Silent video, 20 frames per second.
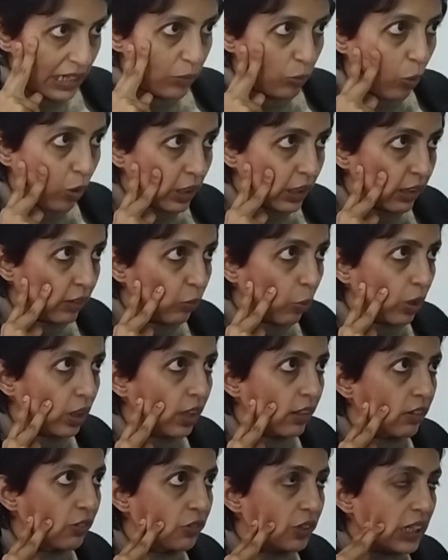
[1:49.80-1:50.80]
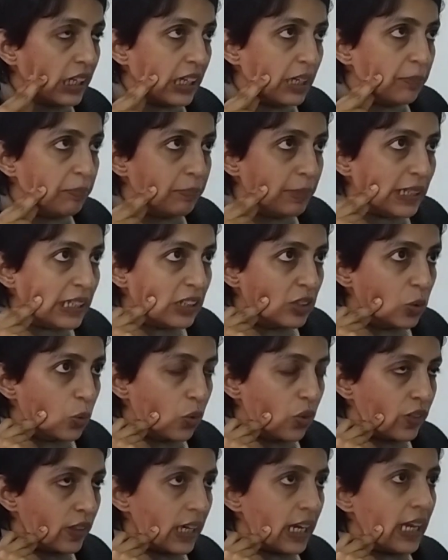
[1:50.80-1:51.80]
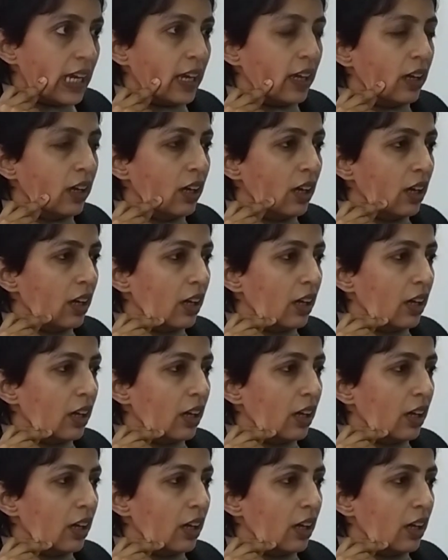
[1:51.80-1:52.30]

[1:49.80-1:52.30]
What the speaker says: and what does it really mean to say